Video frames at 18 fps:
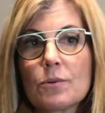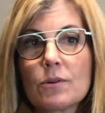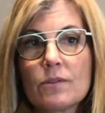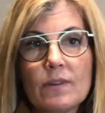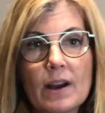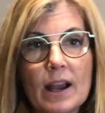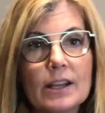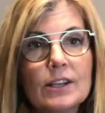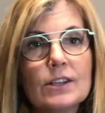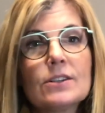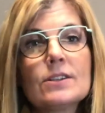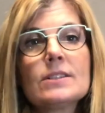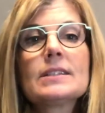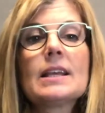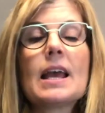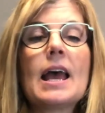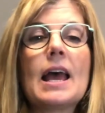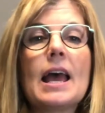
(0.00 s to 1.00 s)

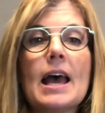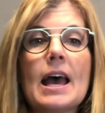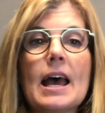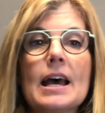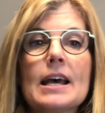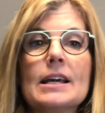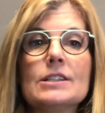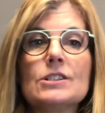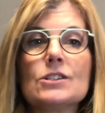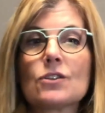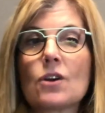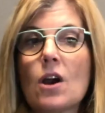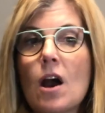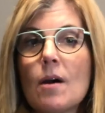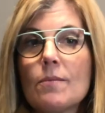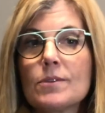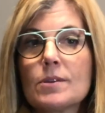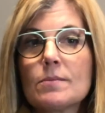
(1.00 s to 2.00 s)
providers and your
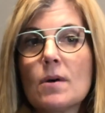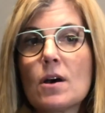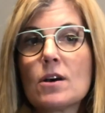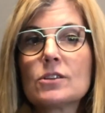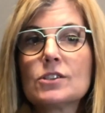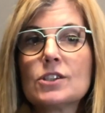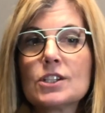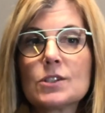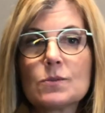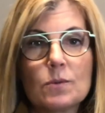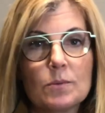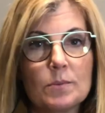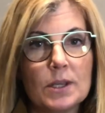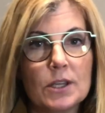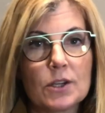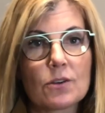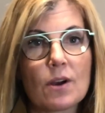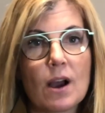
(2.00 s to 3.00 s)
ophthalmologist will
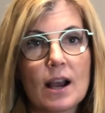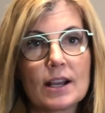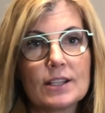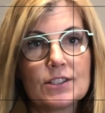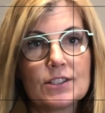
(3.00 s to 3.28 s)
be your eye